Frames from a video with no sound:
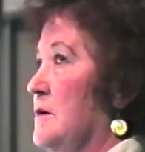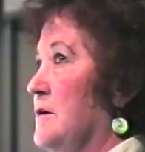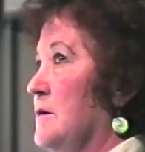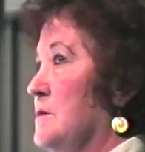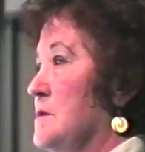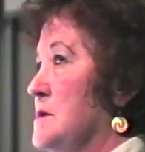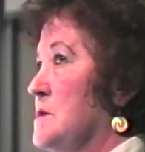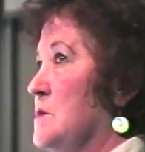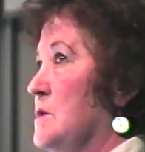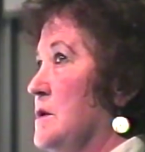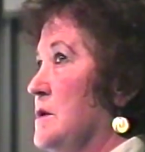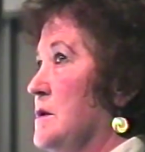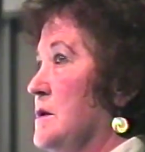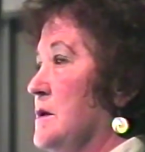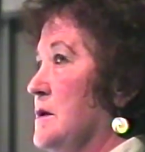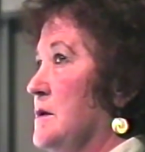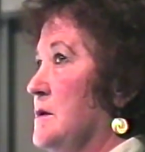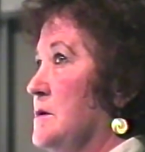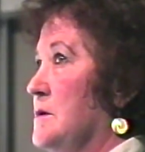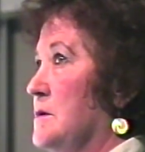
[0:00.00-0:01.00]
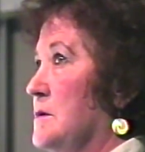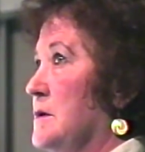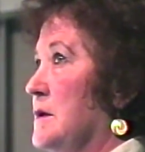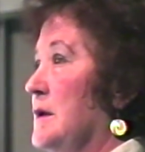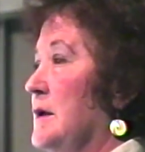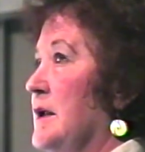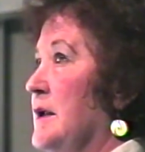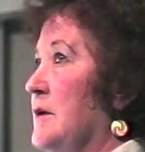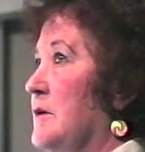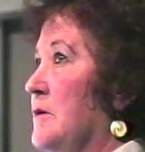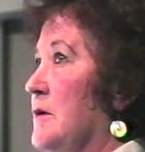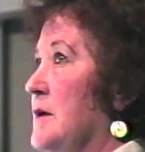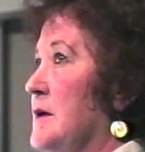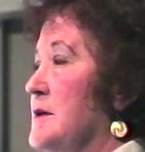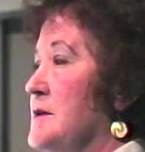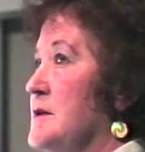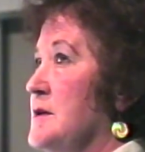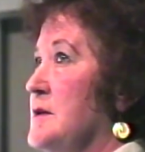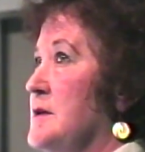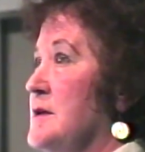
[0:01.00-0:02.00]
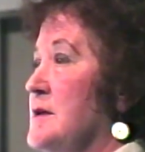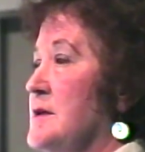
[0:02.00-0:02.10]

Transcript: when I was with Dr. Glenn Grant in